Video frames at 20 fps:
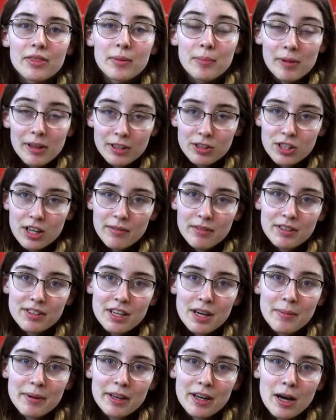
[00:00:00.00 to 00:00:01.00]
The blood drive is
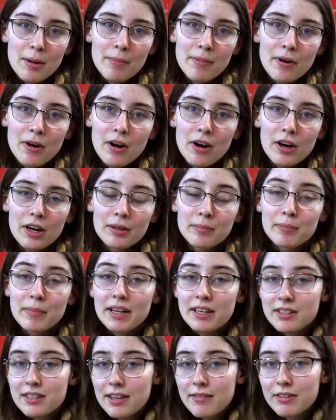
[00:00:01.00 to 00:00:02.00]
coming up on
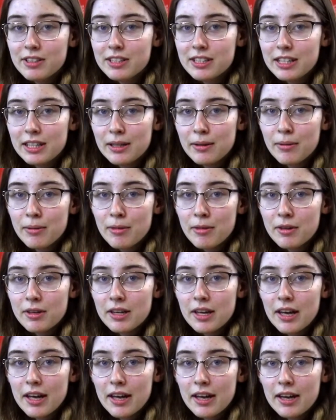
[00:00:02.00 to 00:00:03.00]
May 17th,
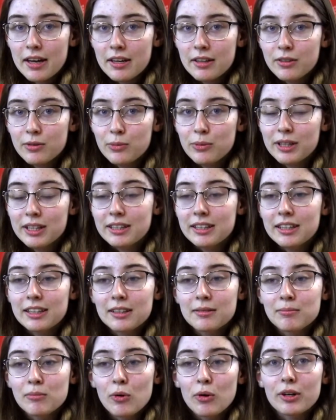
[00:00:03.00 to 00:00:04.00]
and we
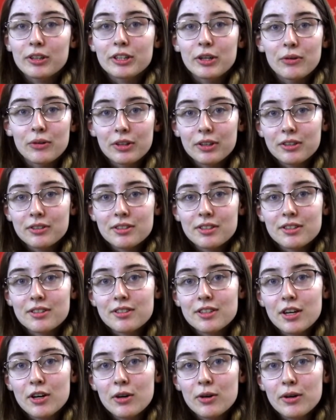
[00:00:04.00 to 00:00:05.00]
need more donors.
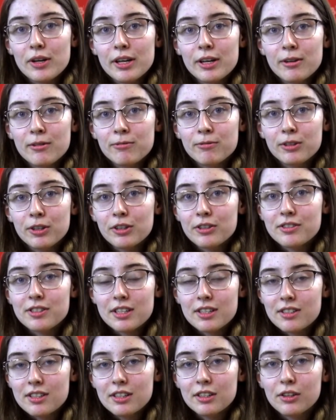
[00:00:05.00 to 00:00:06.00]
So if you're
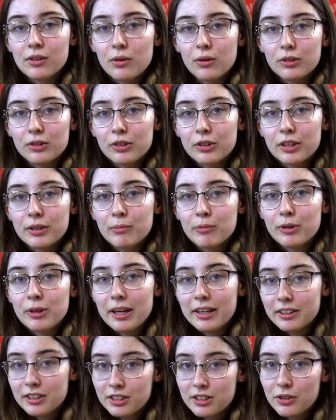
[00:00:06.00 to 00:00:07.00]
16 or older and would
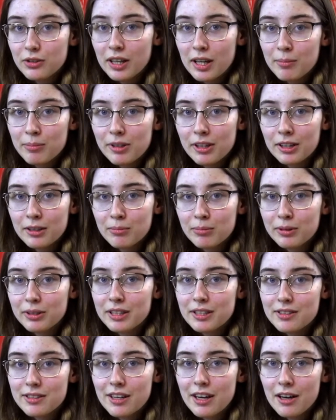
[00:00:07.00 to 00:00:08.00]
like to donate blood,
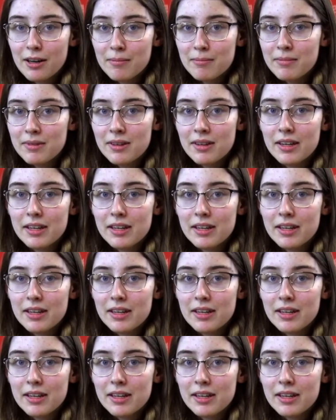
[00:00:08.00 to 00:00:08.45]
please come.